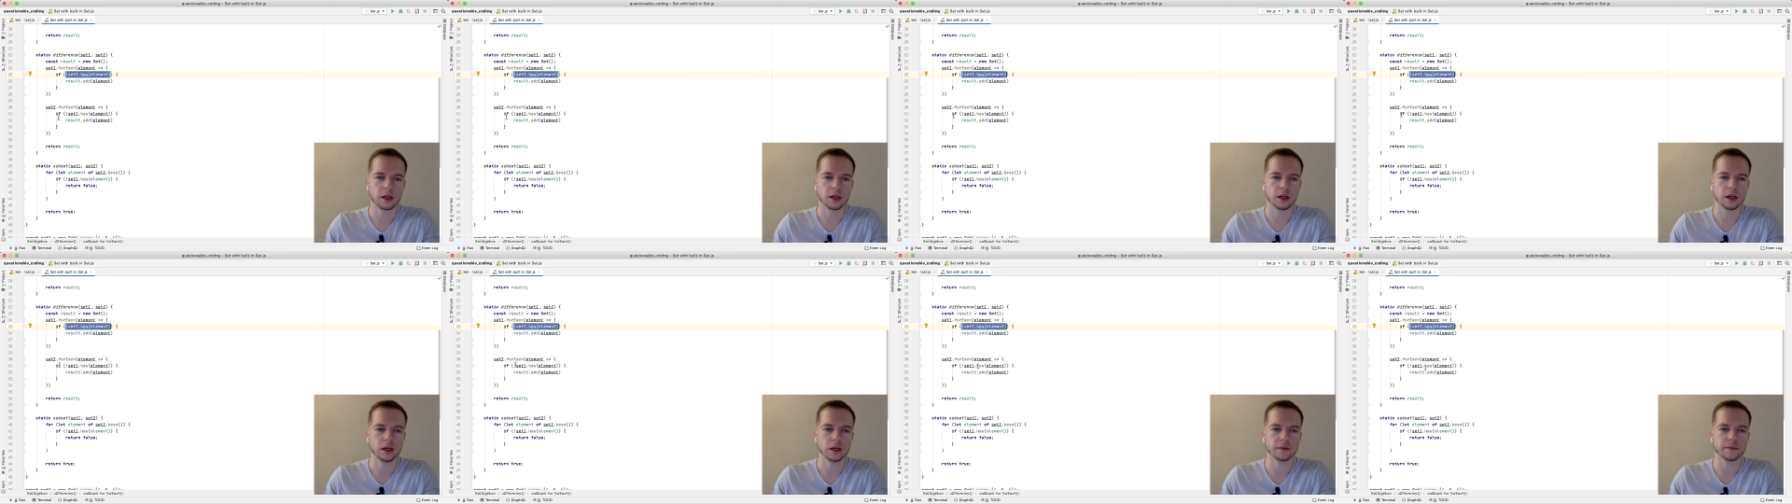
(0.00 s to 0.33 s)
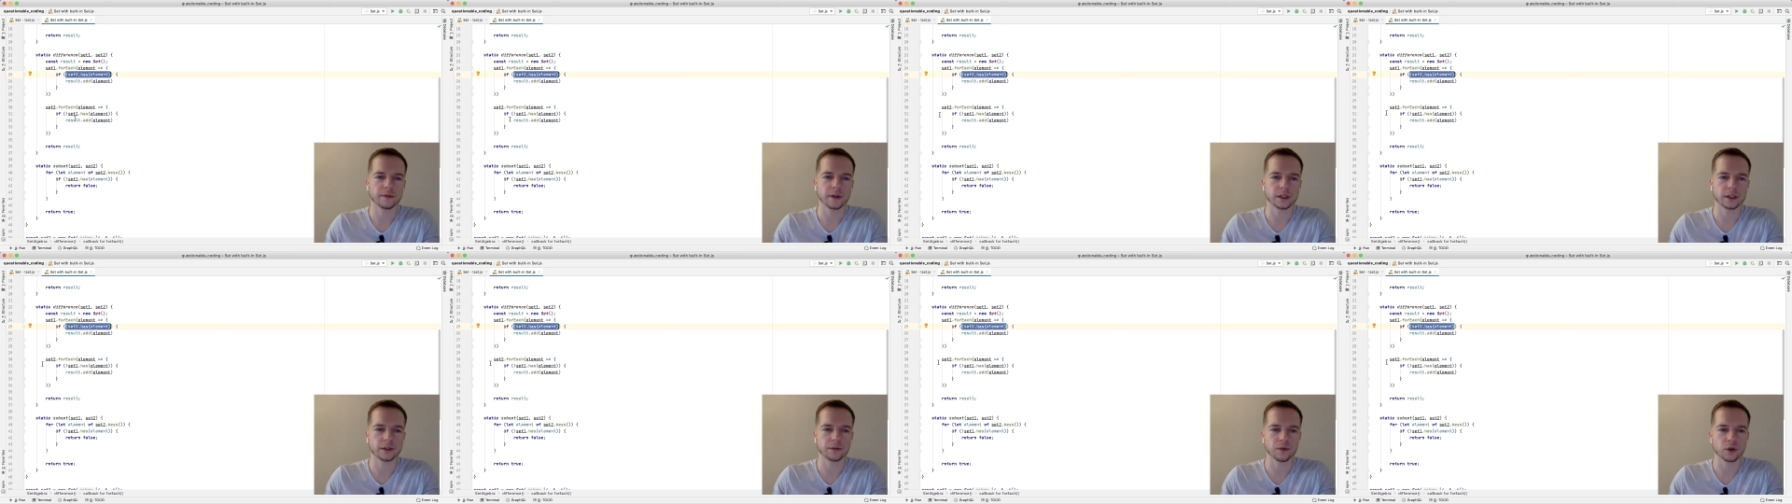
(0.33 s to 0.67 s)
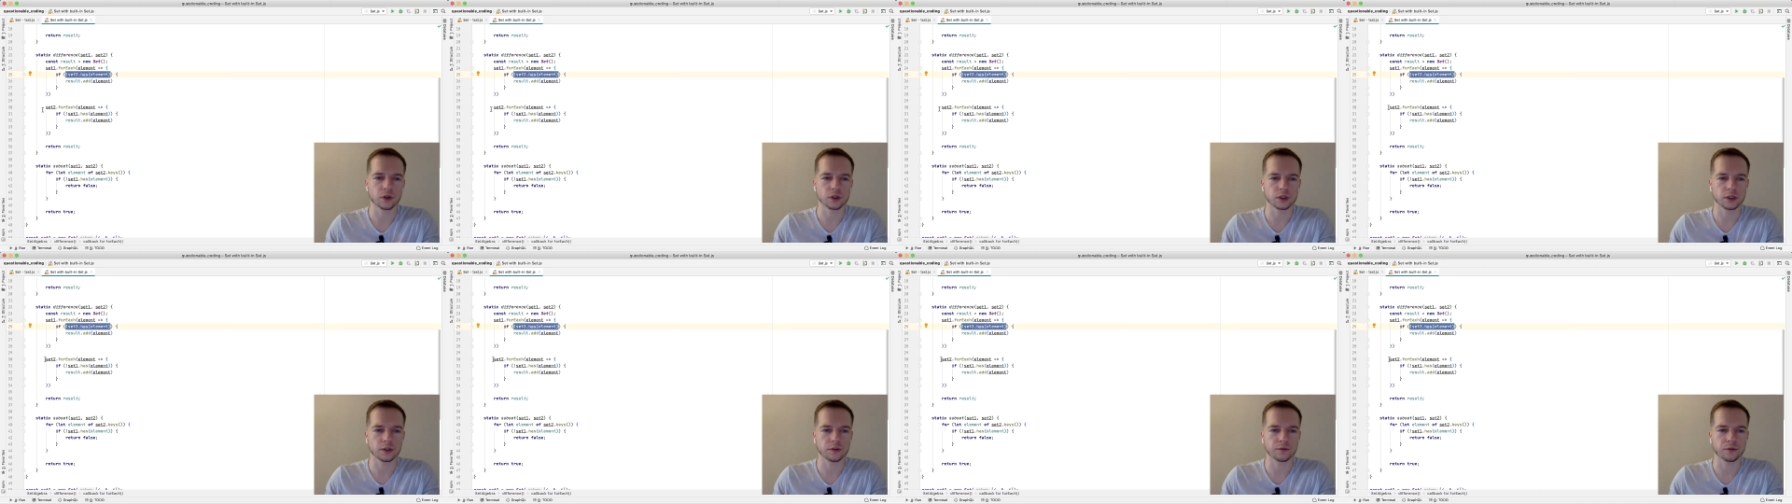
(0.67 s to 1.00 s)
and vice
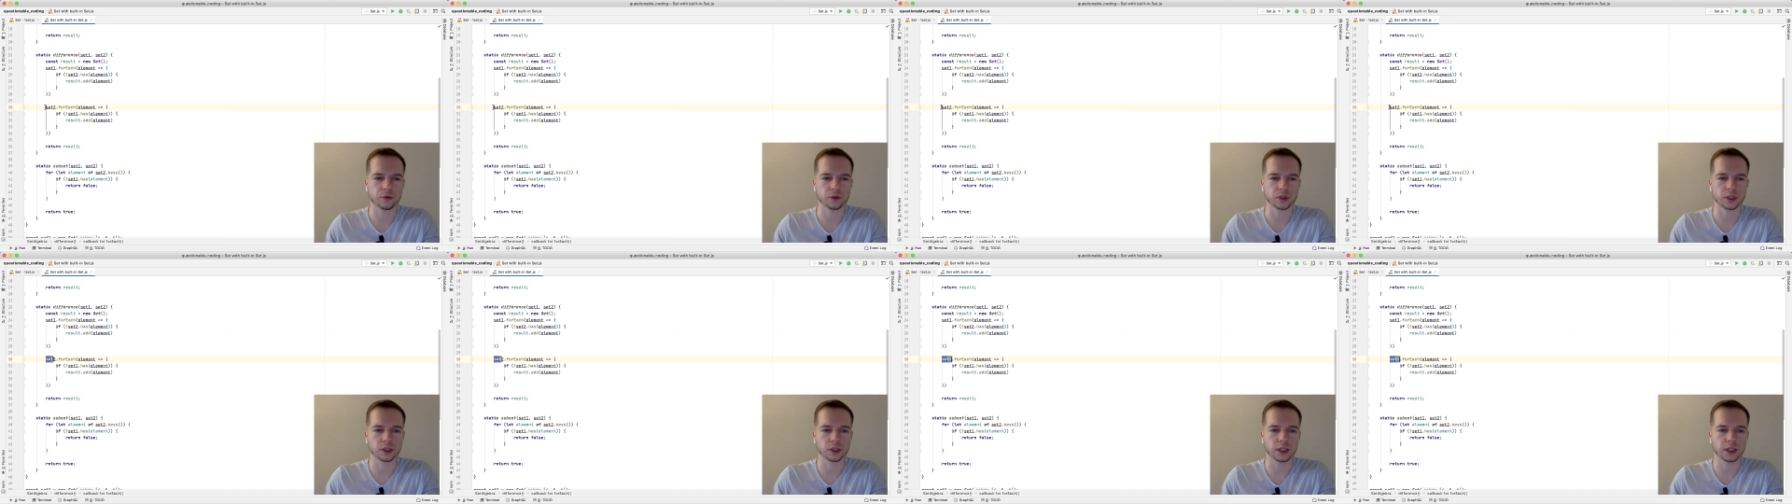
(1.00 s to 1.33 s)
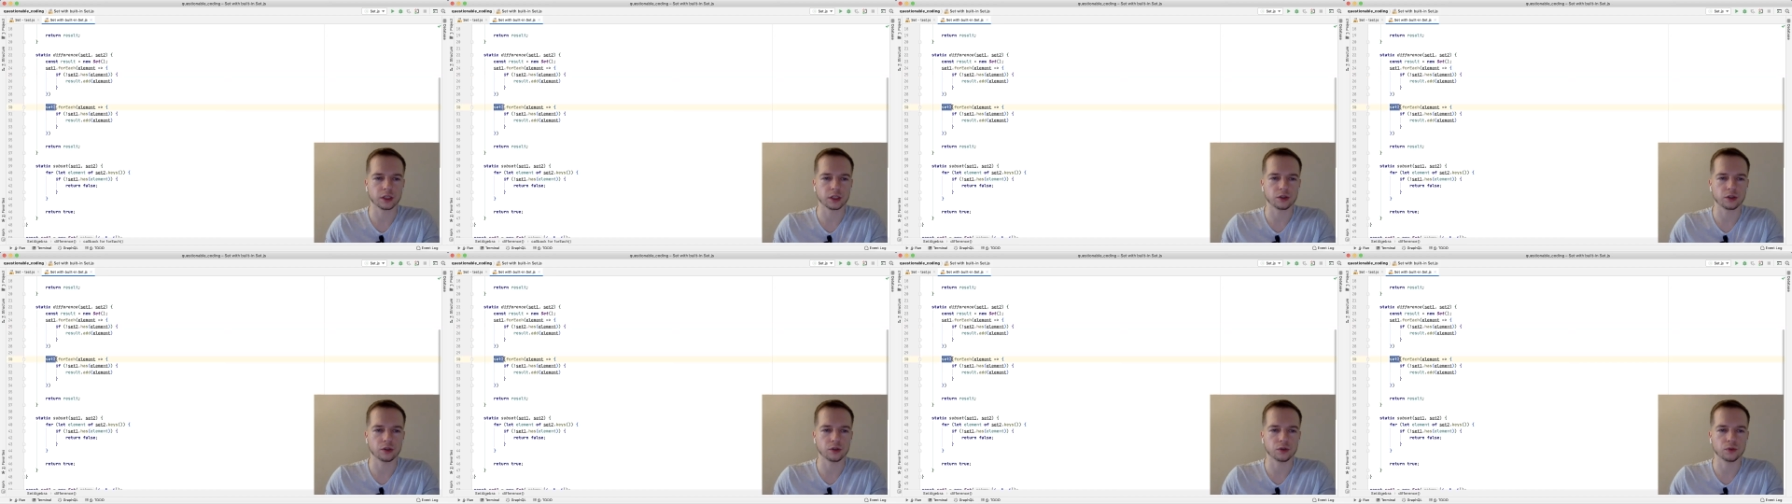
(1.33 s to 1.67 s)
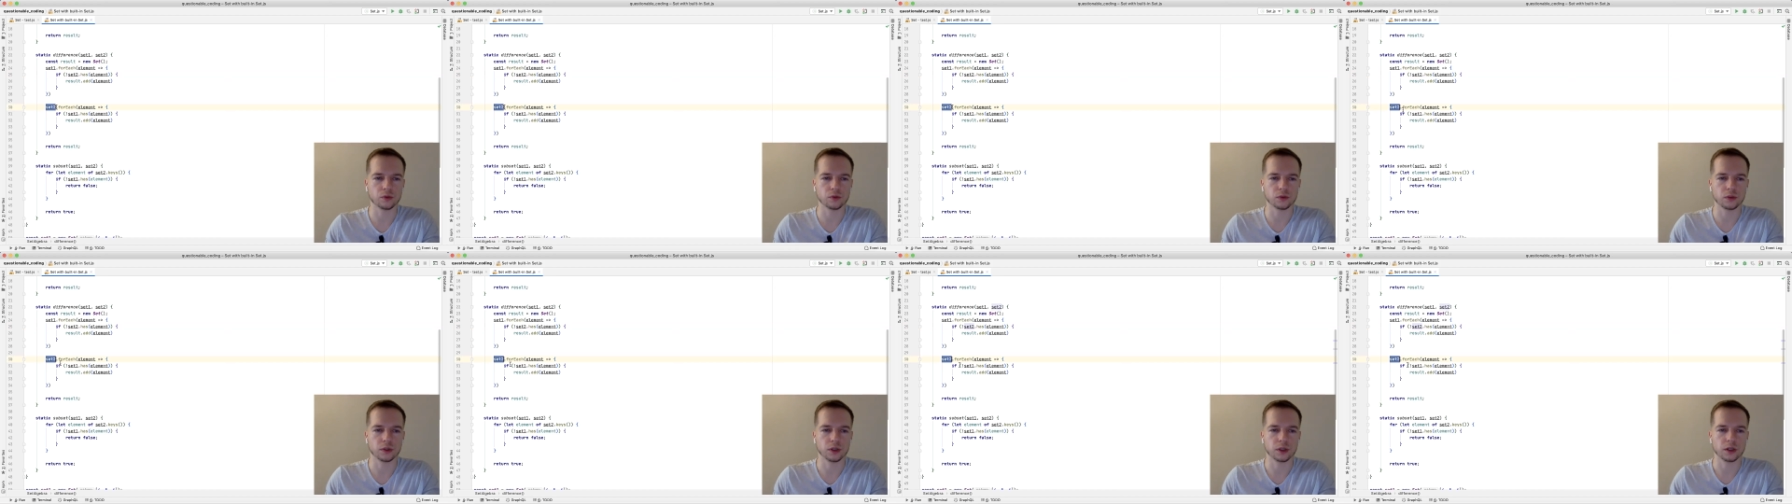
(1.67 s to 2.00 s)
versa for the set 2.